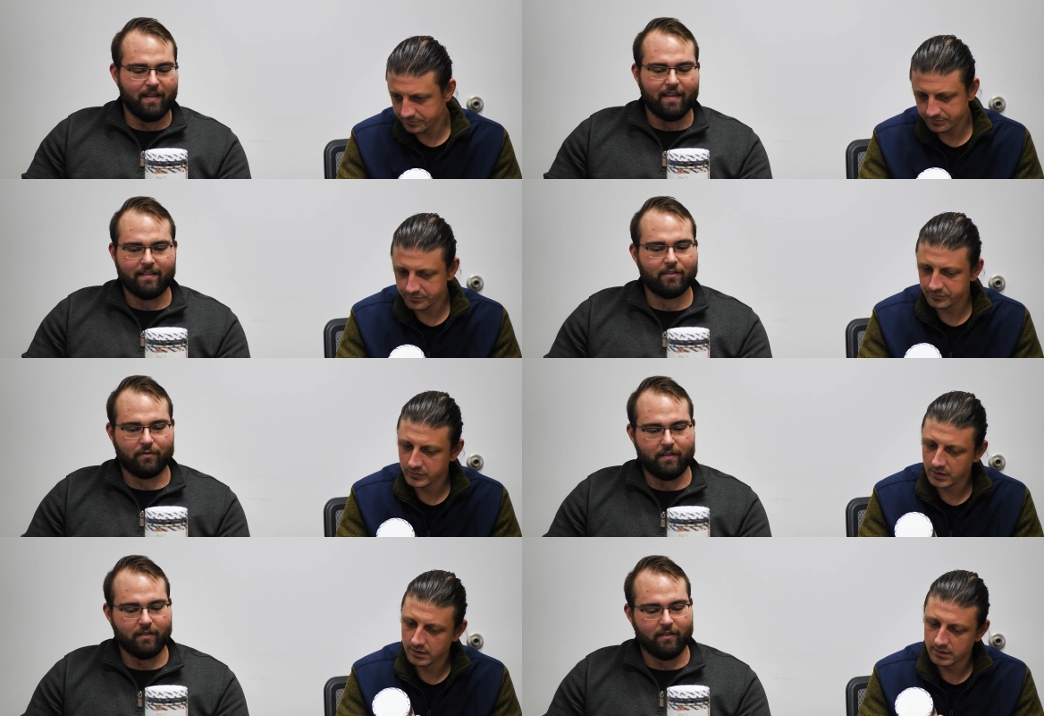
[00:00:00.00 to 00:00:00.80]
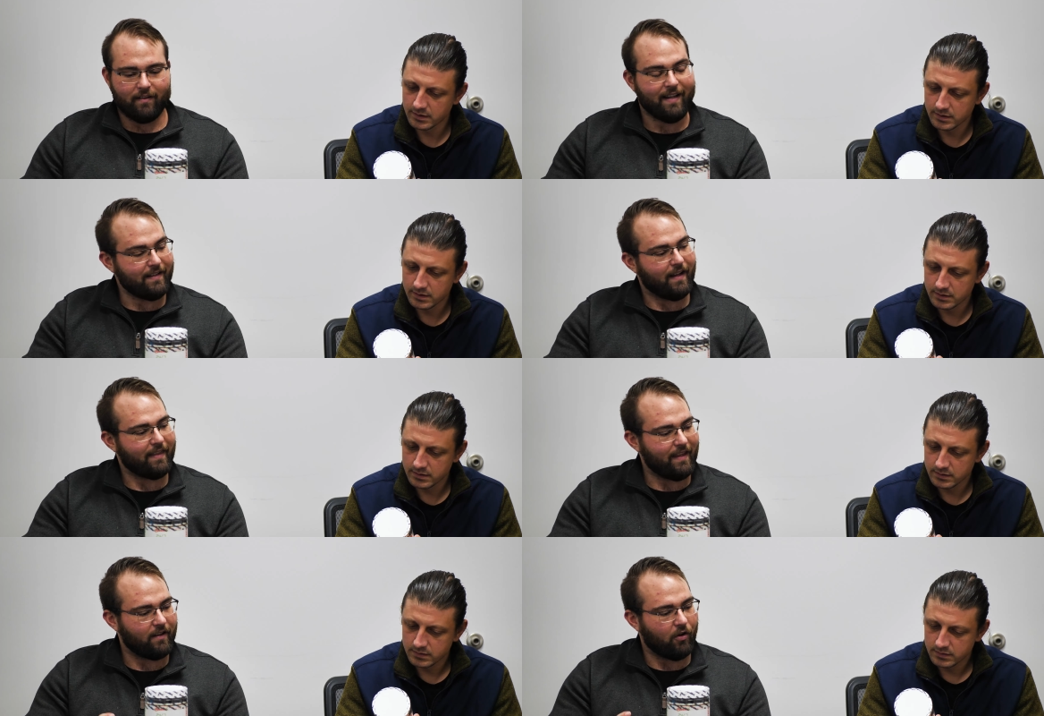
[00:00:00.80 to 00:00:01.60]
Speaker 1: yeah, this is really good. And I
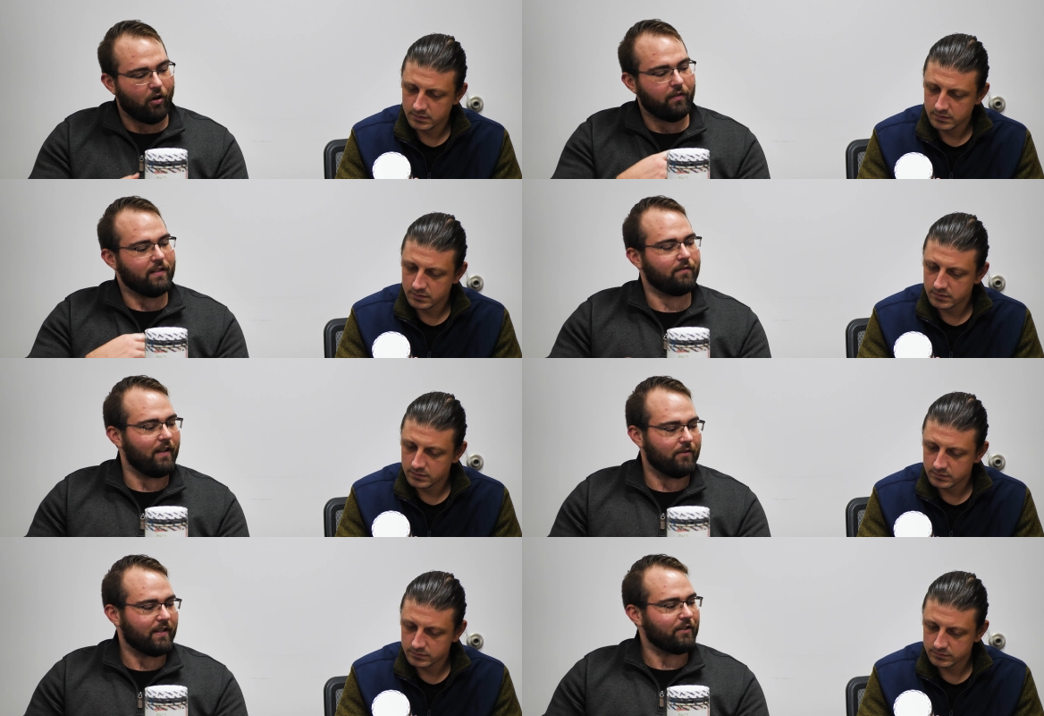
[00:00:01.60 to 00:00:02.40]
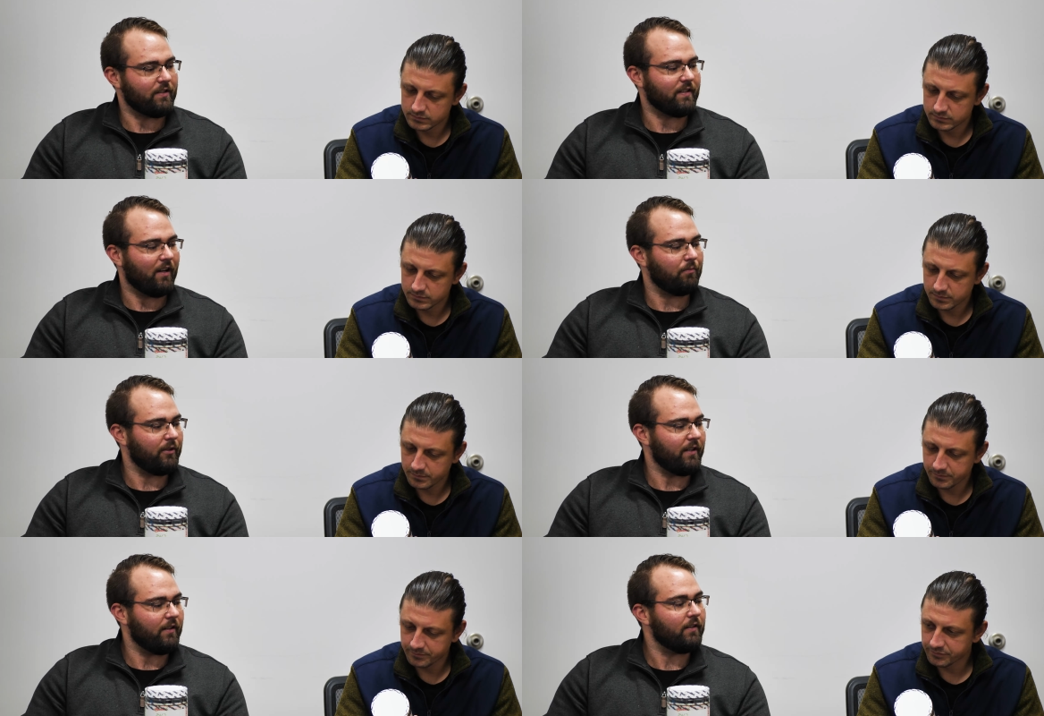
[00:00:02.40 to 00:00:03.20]
think all these flavors actually sound
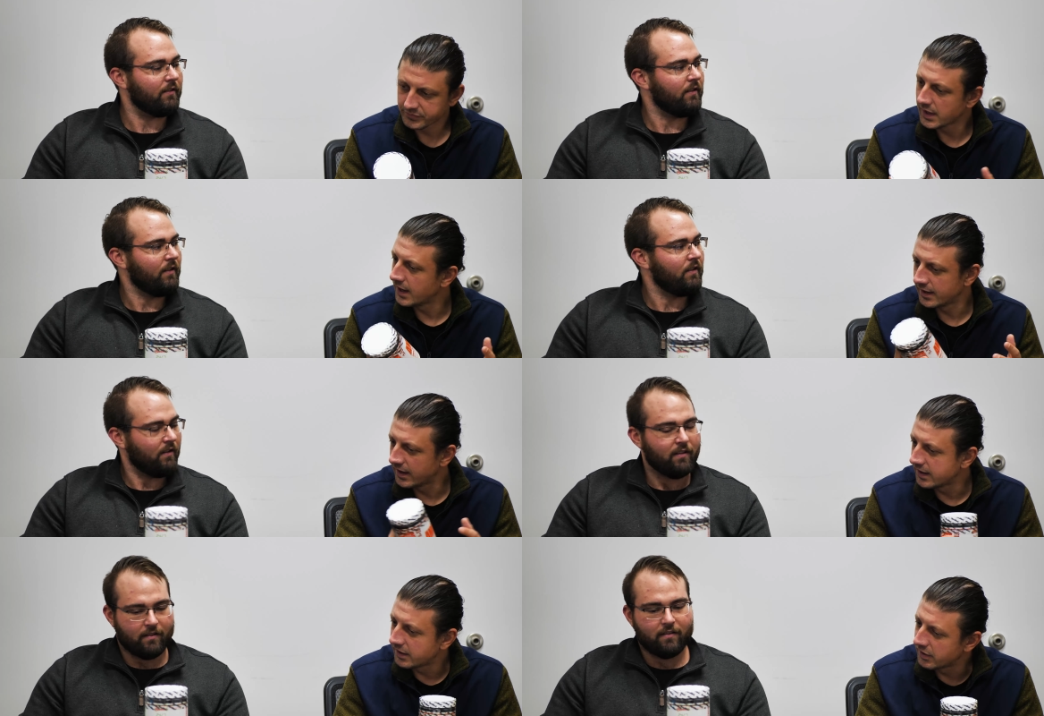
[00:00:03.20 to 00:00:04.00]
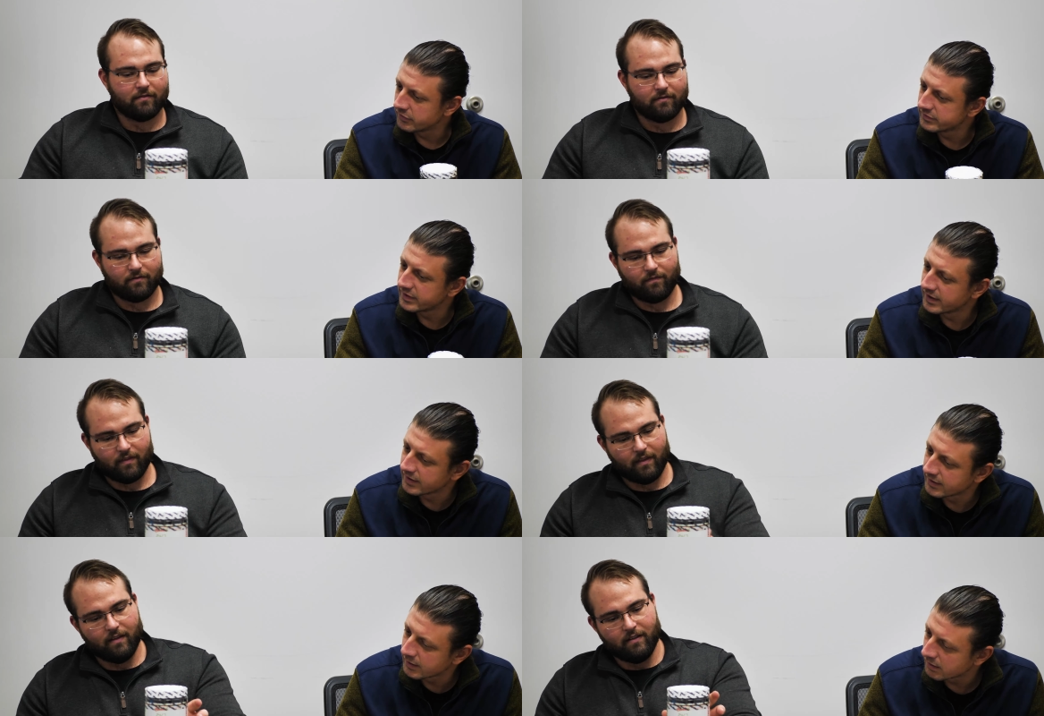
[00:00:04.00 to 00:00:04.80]
pretty good.
Speaker 2: Yeah, I don't see
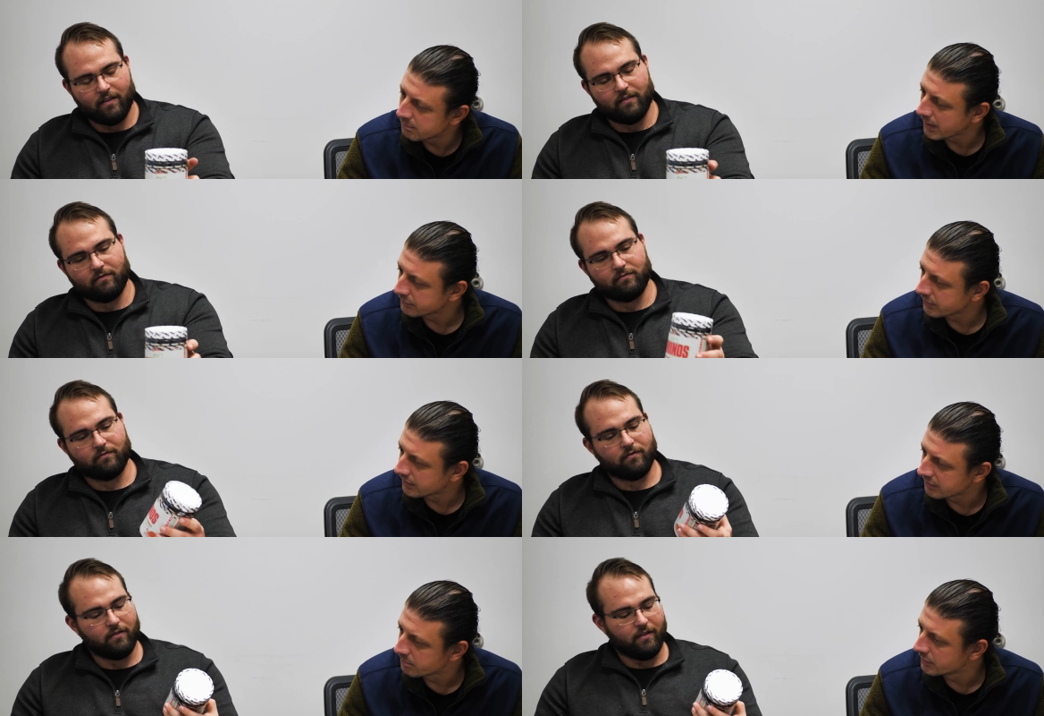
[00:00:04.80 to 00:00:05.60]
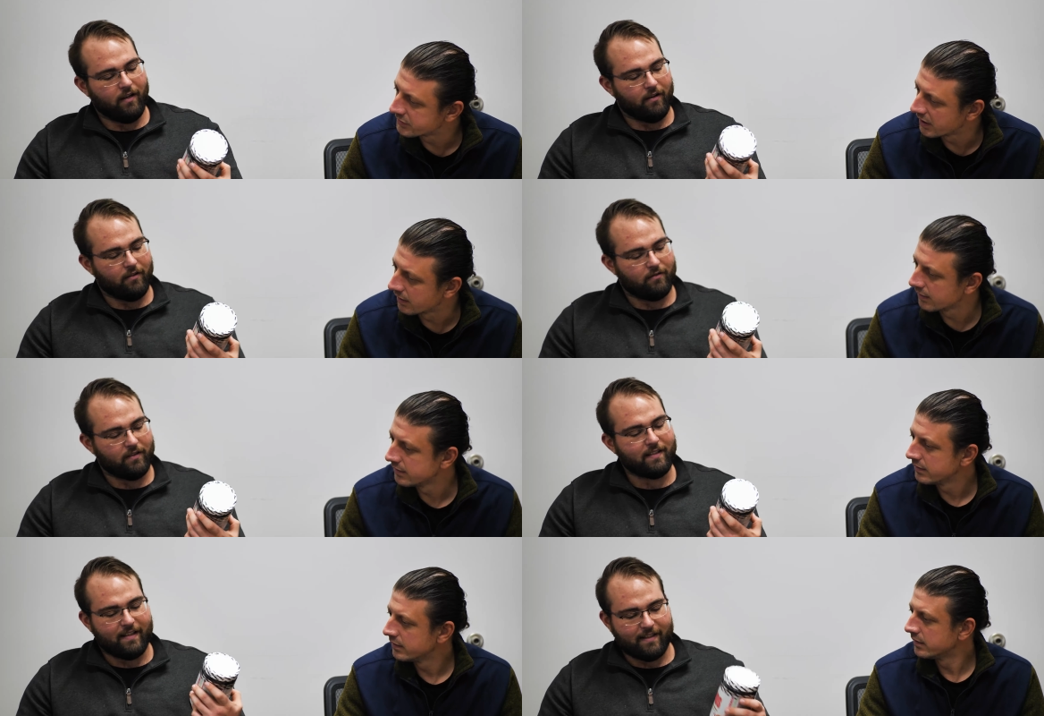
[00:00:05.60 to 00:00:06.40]
a bad one out of the
Speaker 1: bunch here.
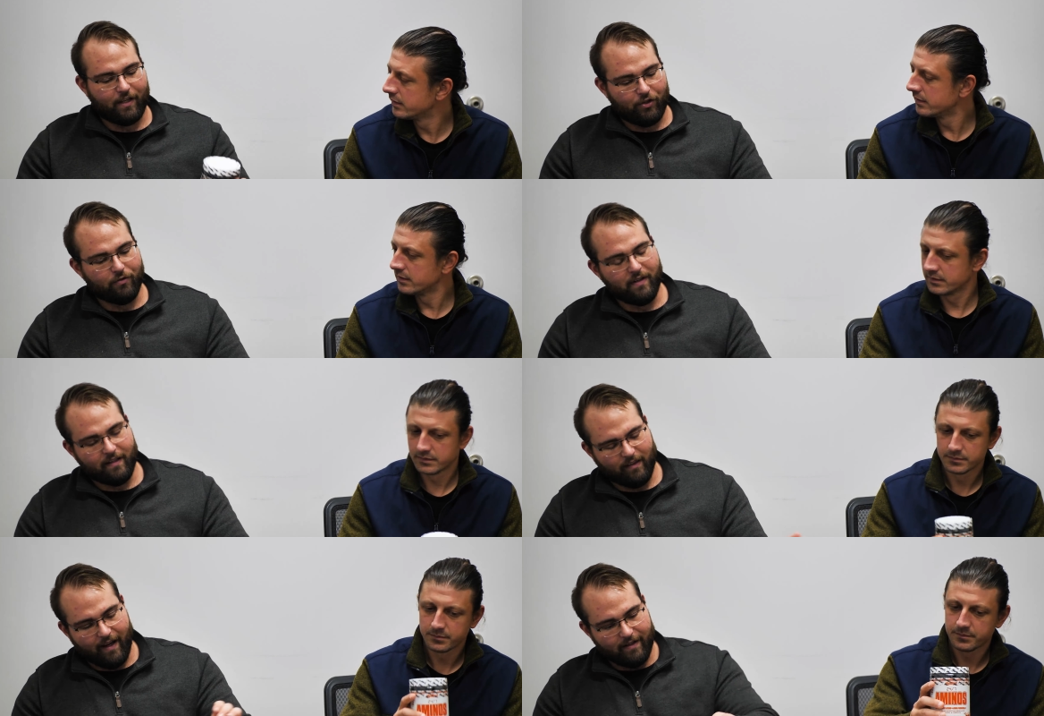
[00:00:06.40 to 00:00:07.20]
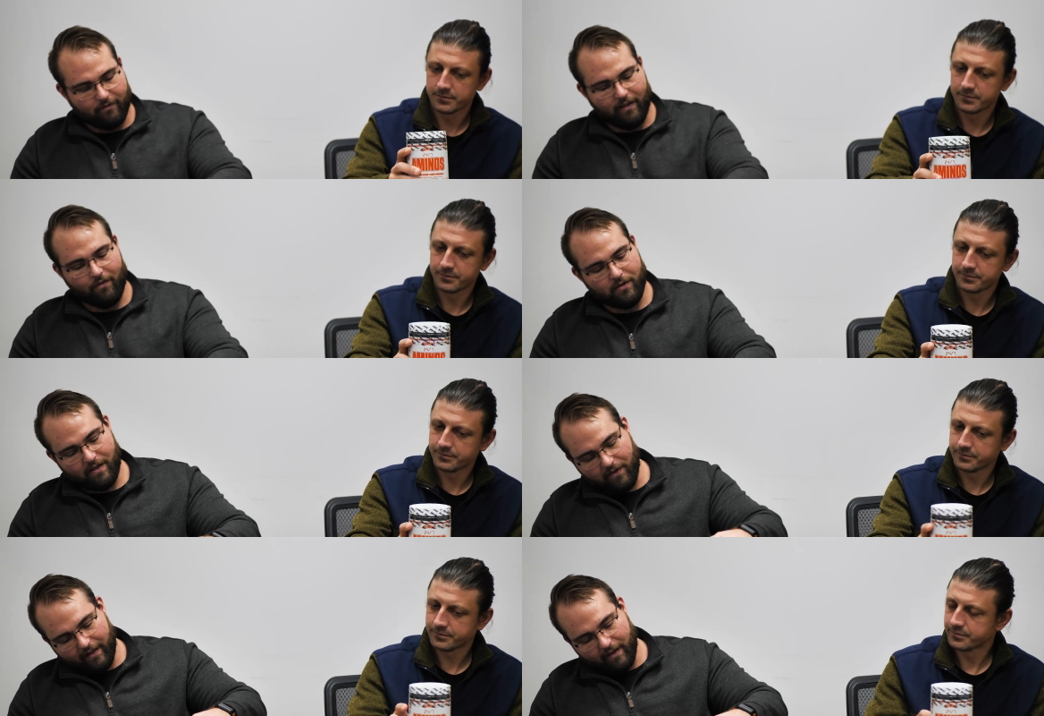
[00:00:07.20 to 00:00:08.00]
It's like a unique line of flavors.
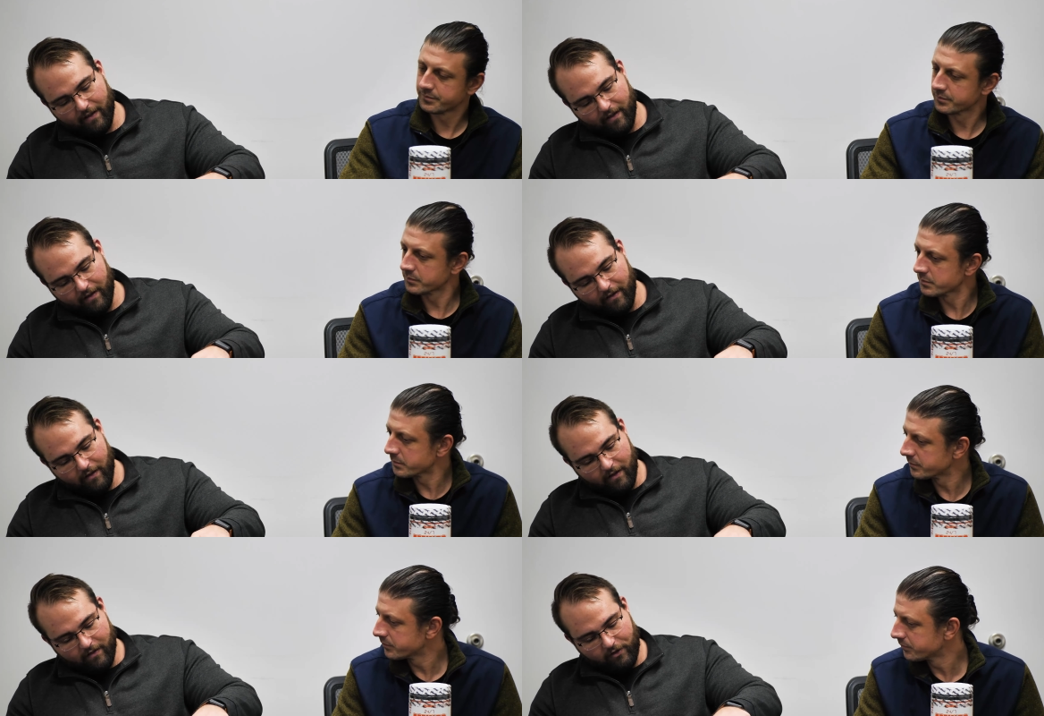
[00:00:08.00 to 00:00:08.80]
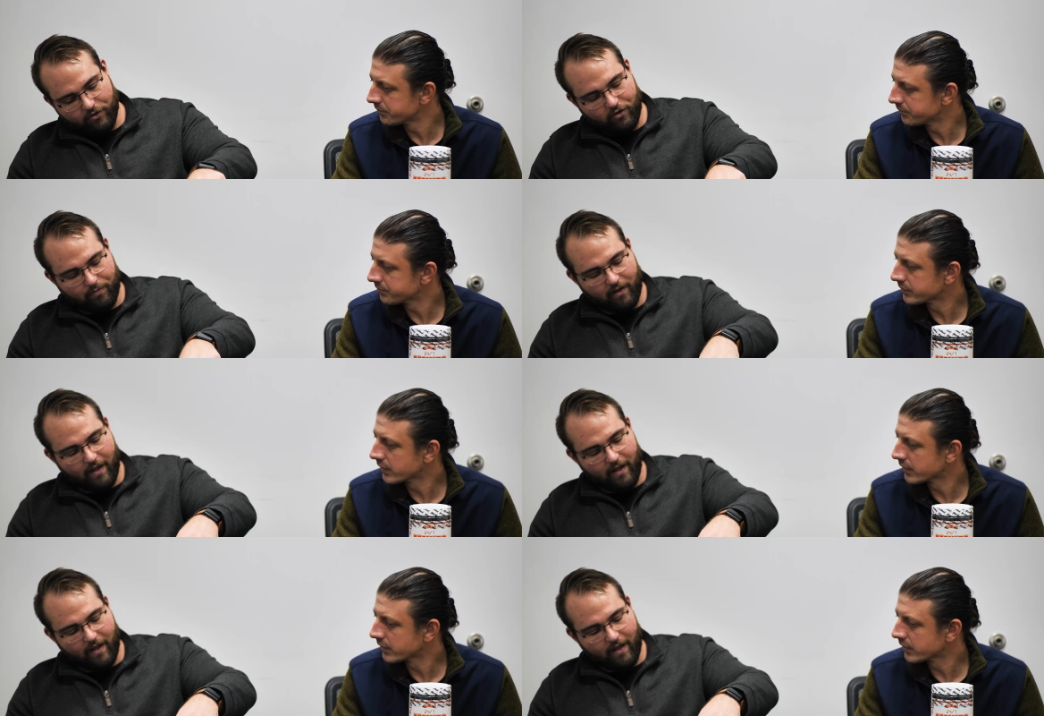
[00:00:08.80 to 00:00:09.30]
Even like the super